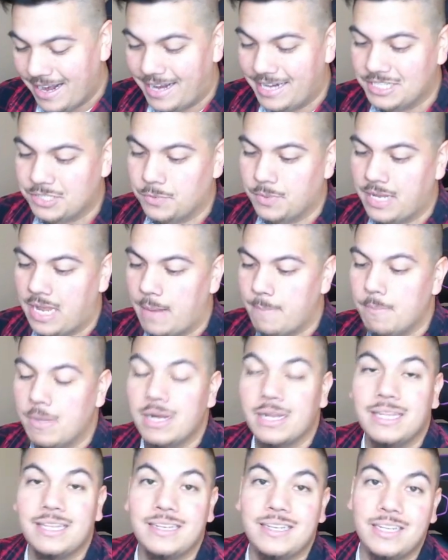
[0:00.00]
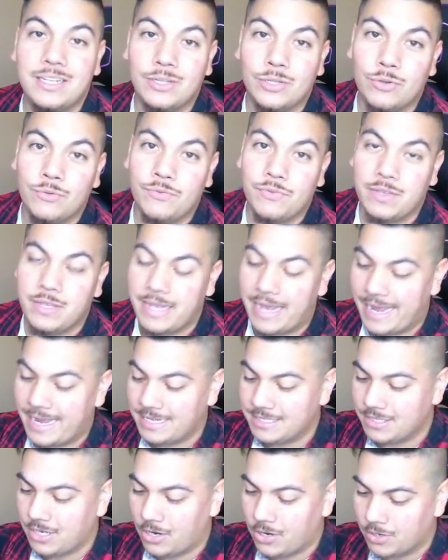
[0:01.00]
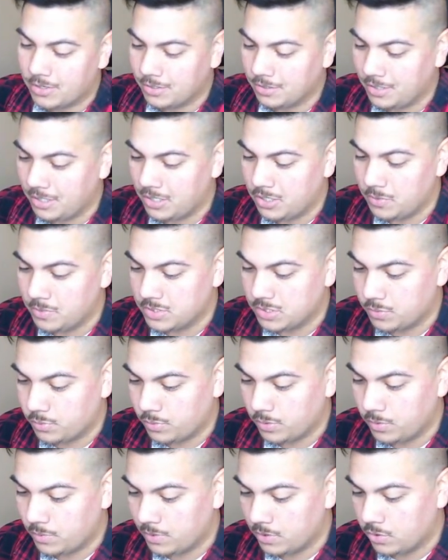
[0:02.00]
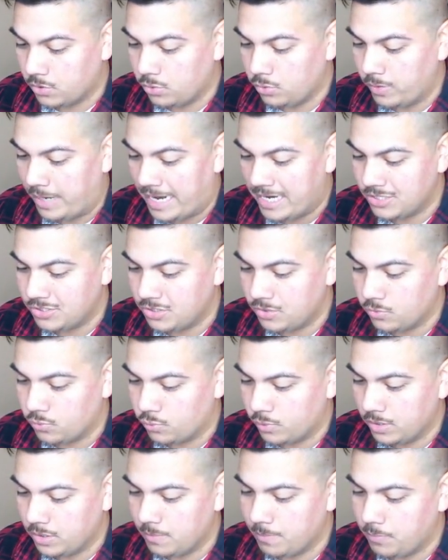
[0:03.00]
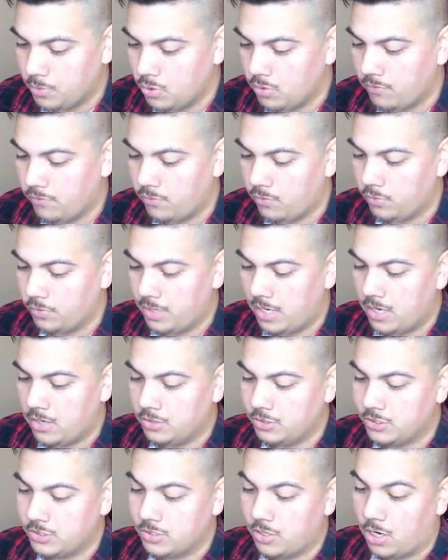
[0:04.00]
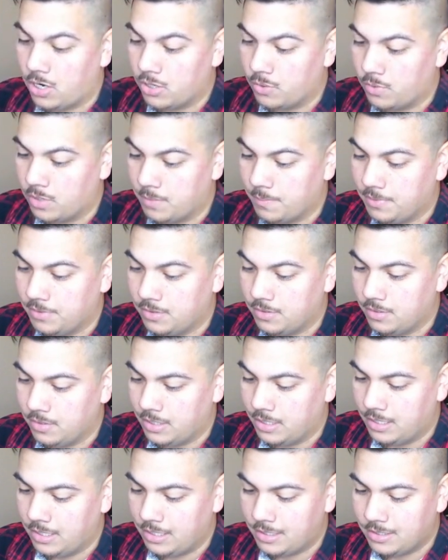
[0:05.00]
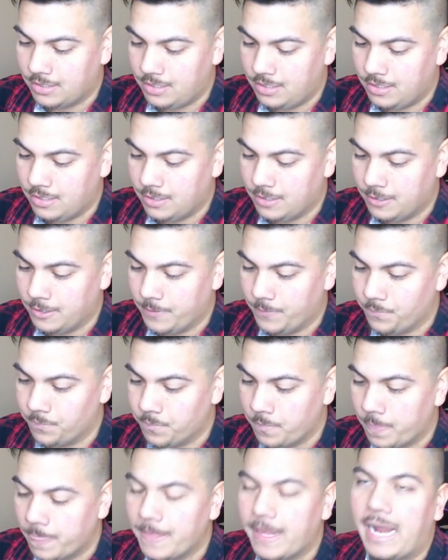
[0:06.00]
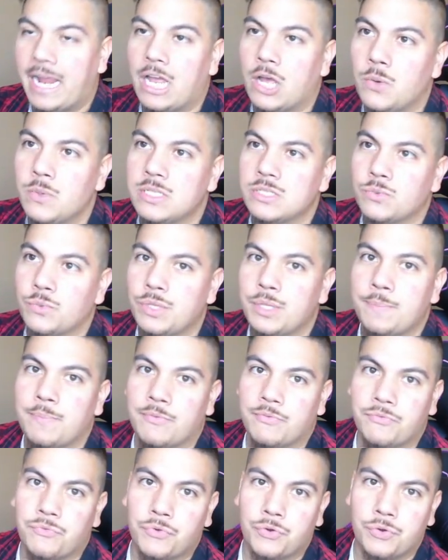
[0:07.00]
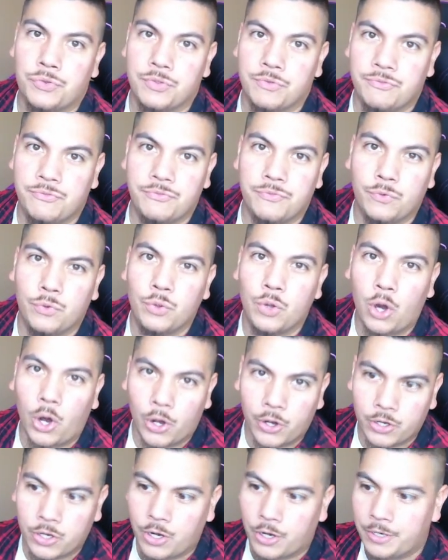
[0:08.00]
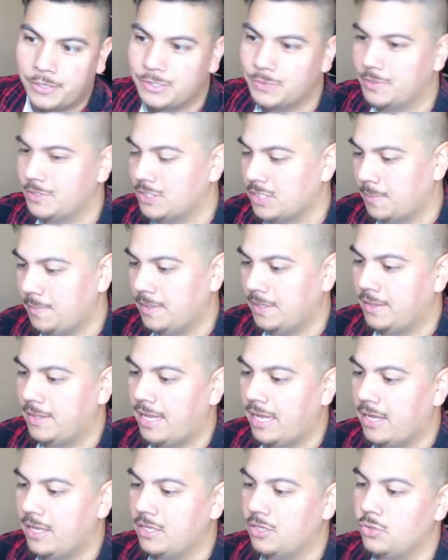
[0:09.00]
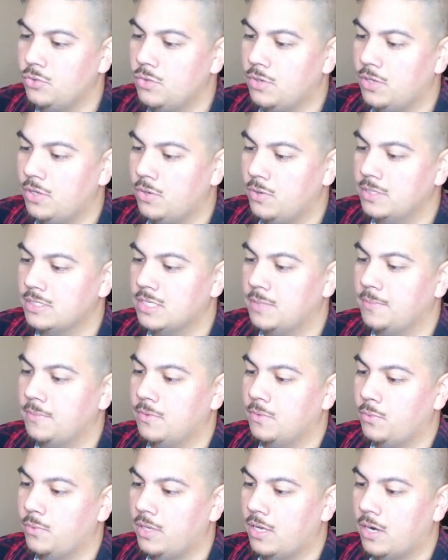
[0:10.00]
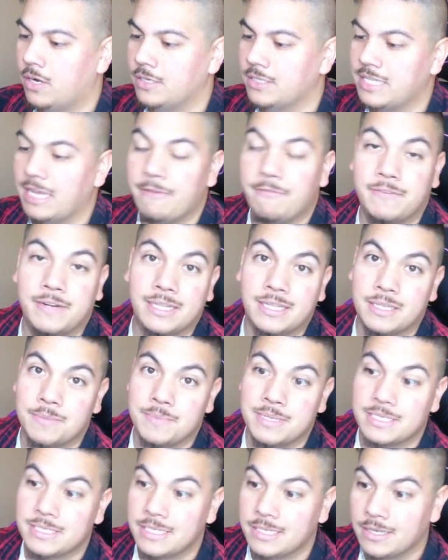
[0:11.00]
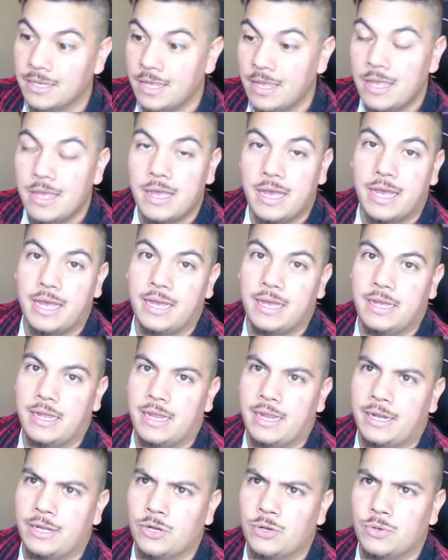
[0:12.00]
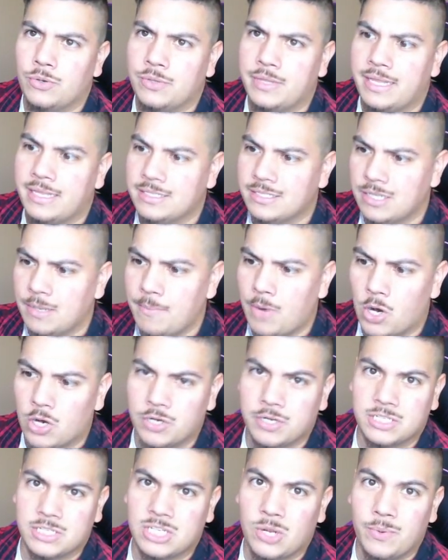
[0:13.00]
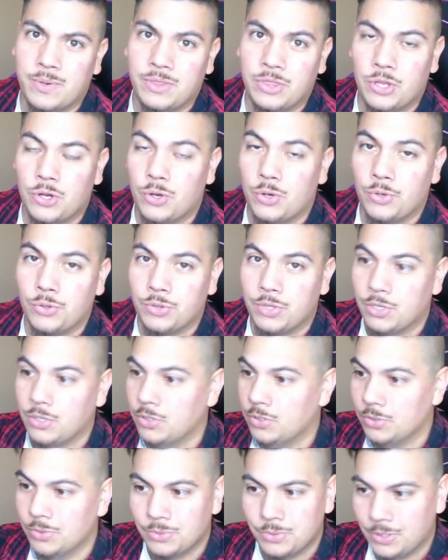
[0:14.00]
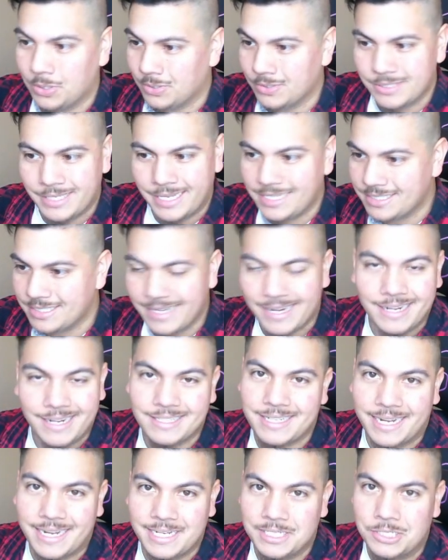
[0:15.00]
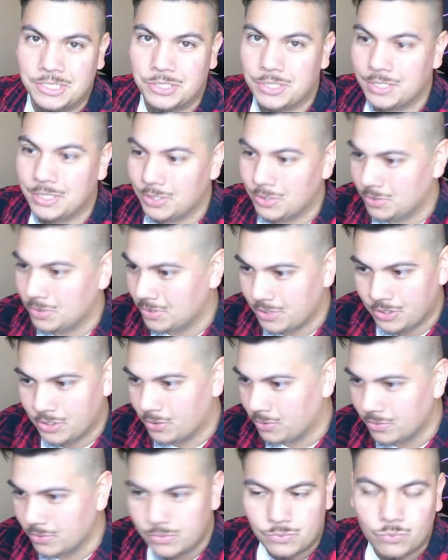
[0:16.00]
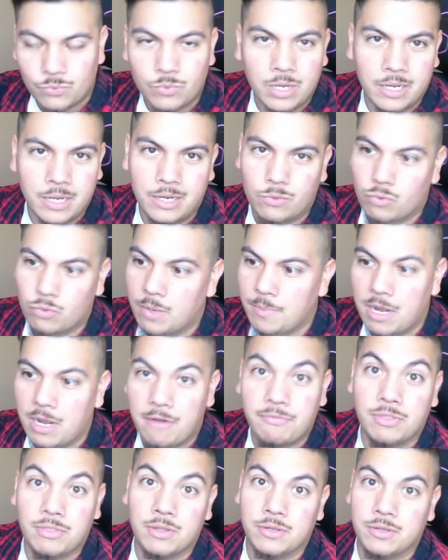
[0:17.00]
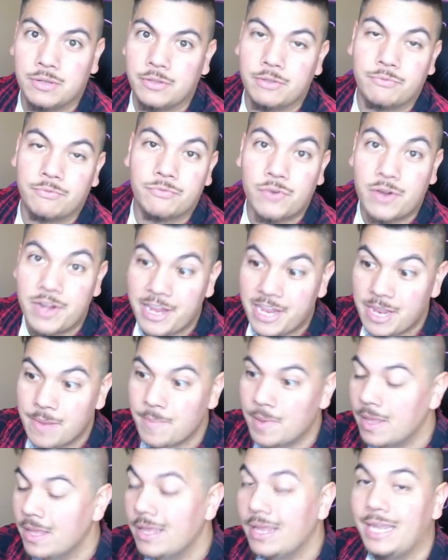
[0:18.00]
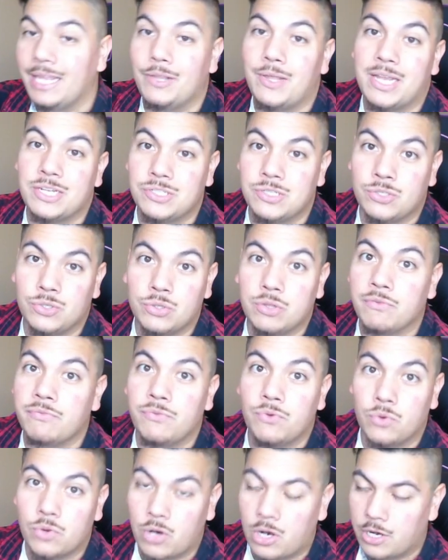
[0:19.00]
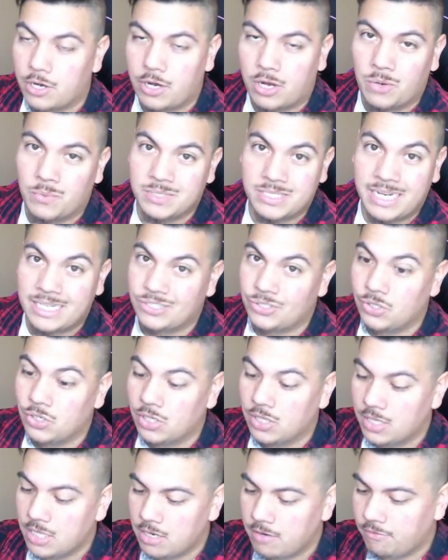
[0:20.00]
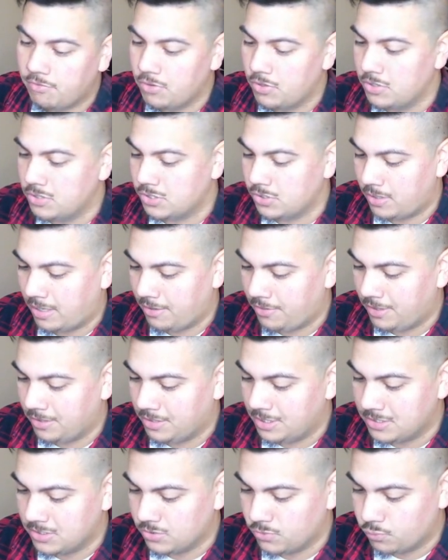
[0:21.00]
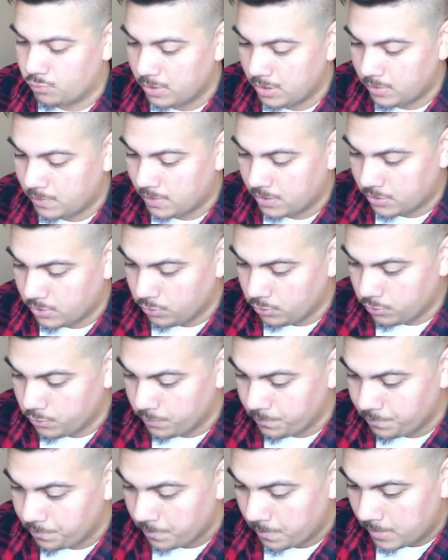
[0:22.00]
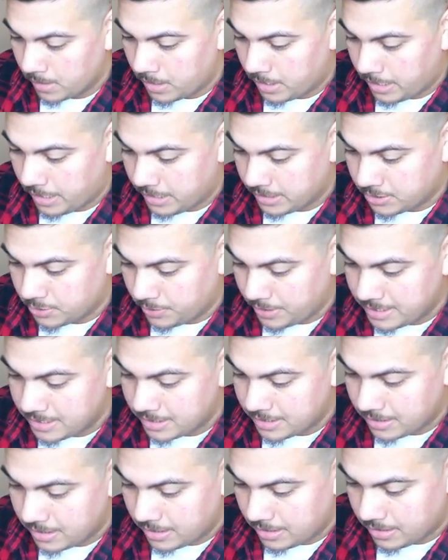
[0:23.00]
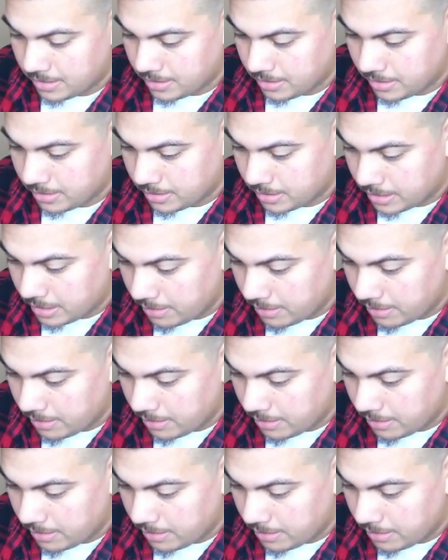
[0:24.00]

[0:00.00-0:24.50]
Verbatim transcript: Alright, so we got Monkey D. Luffy as our leader, which is really, really cool. Actually, really beautiful, not just artwork, but the like the... Um, I always really preferred the full art cards, which is something that in Yu-Gi-Oh! is some we are definitely missing. Uh, I know that some artists go in there and they'll you know take sanitizer and they'll you know uh, rub off the the frame and actually do the full card art, which I actually love those. So I think this is really really cool. Uh, so this, uh,